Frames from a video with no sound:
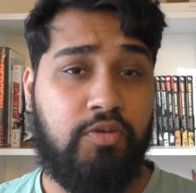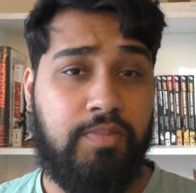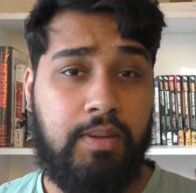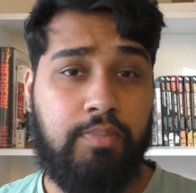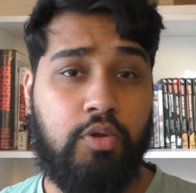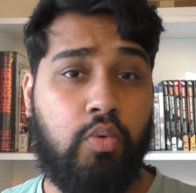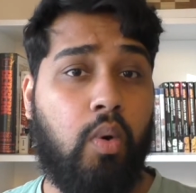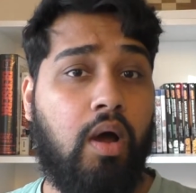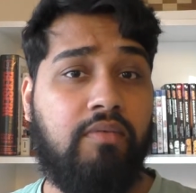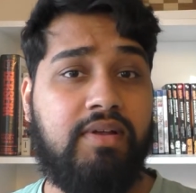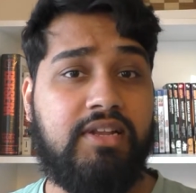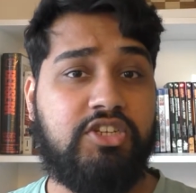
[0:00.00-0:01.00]
people who
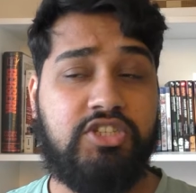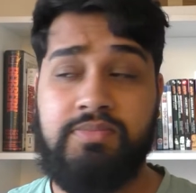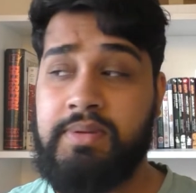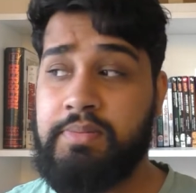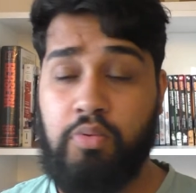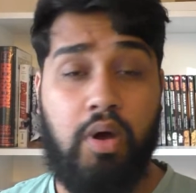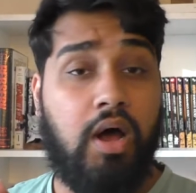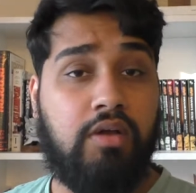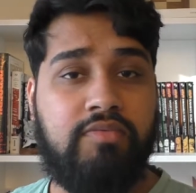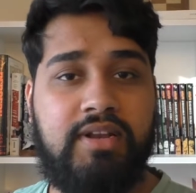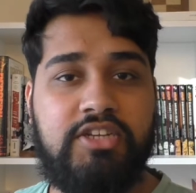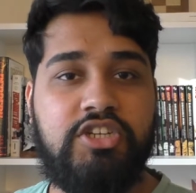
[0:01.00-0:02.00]
are religious and people who aren't
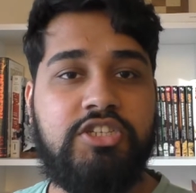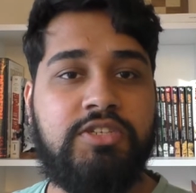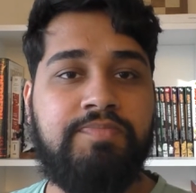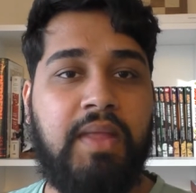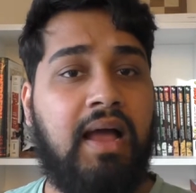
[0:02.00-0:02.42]
religious,